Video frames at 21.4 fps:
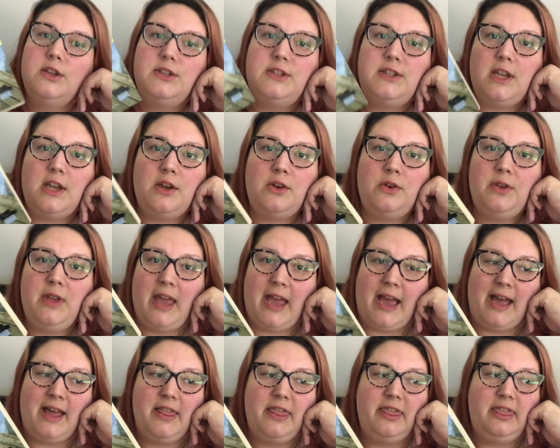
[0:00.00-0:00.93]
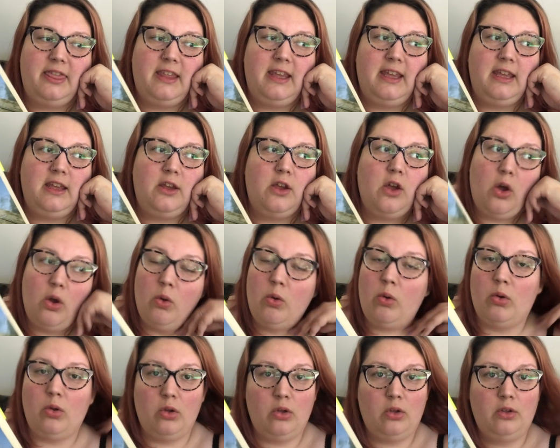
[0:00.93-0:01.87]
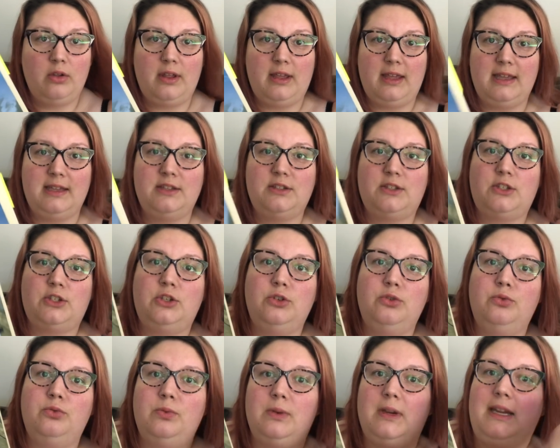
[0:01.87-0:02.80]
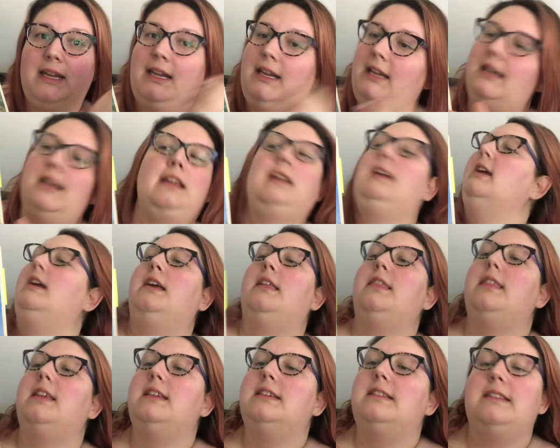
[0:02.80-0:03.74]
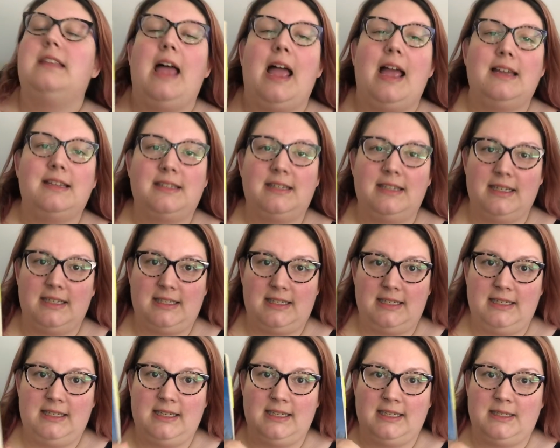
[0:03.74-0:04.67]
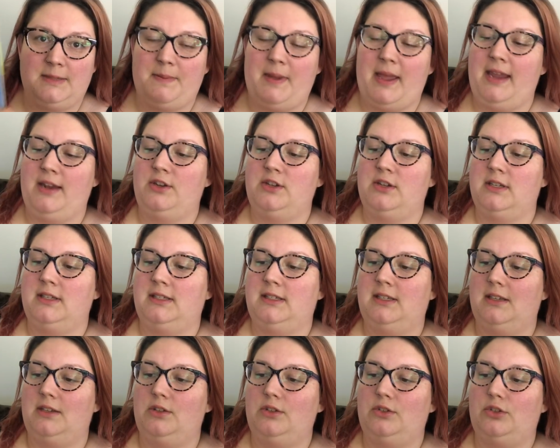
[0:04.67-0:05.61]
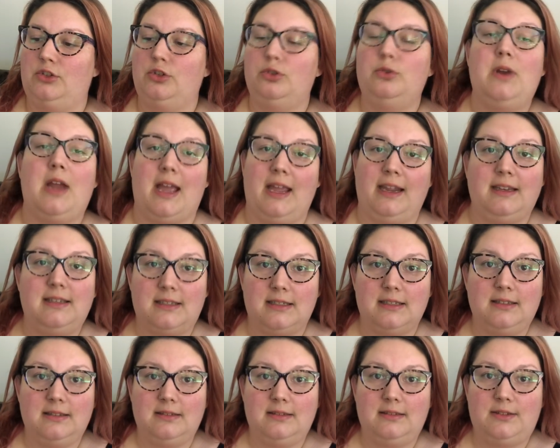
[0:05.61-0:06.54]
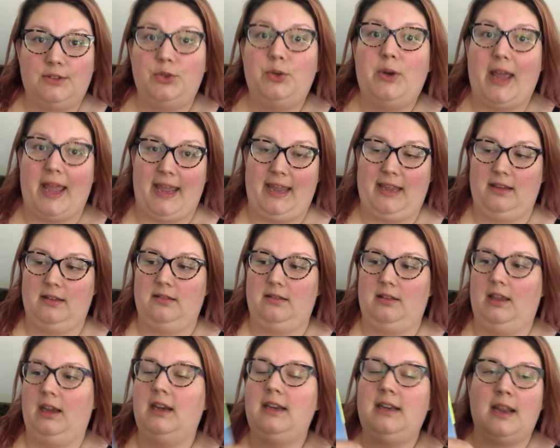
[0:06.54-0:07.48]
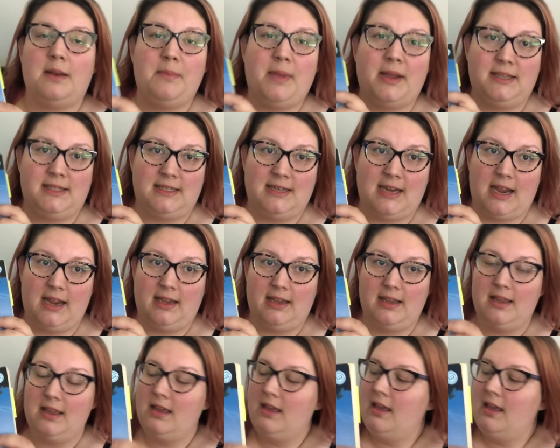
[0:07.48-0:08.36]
So yeah, the goal is to read these last 66 pages tonight, today. Get it done by tonight.